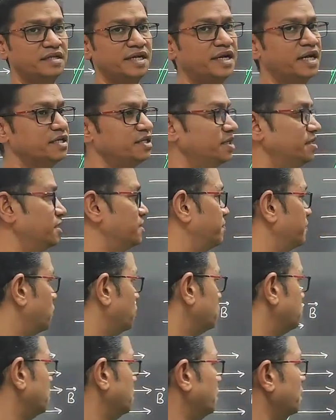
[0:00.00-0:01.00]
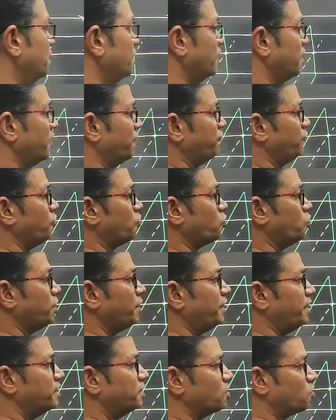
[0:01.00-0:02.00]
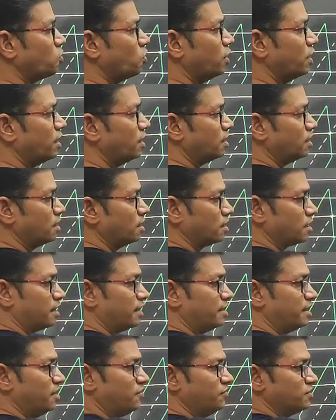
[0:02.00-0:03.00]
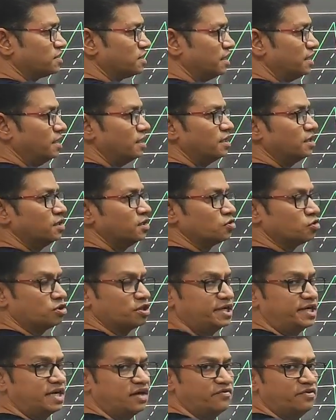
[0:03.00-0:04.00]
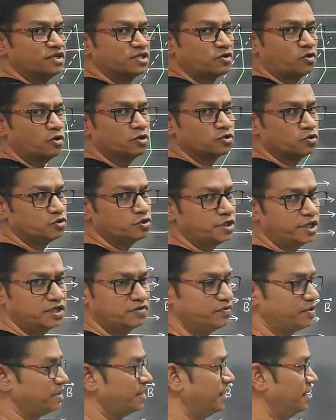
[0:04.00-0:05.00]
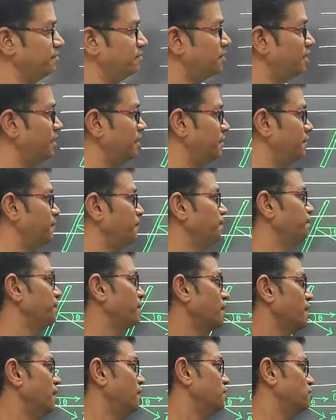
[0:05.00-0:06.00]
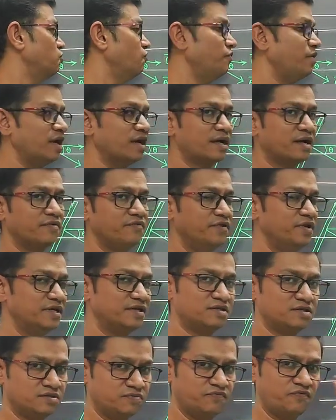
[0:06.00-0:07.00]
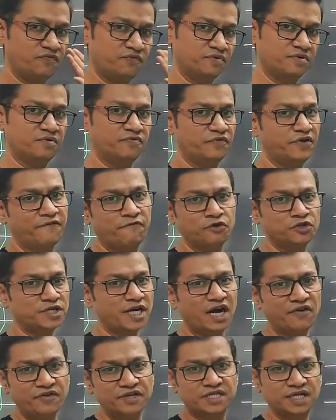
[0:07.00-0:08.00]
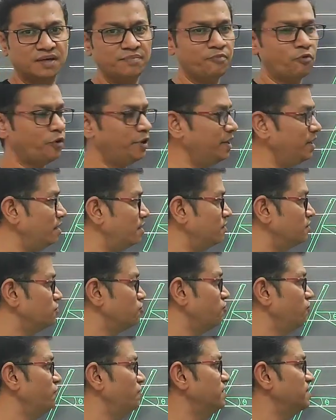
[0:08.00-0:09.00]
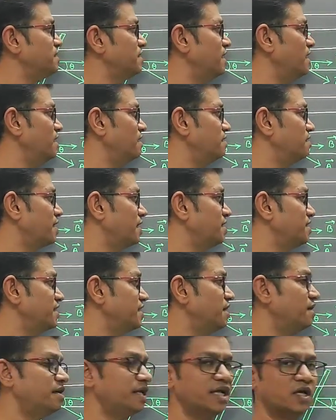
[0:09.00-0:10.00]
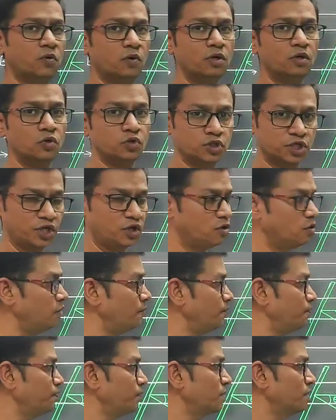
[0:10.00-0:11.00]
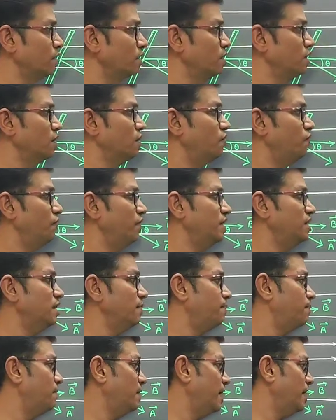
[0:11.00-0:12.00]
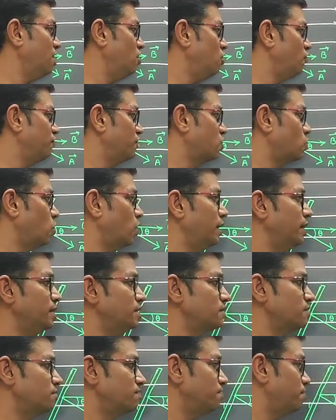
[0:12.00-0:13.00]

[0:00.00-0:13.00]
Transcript: theta changes, because we are rotating the coil continuously, so theta will also change with time, right? So we have to start with some point. So we will say, consider t equal to 0 when the plane of the coil is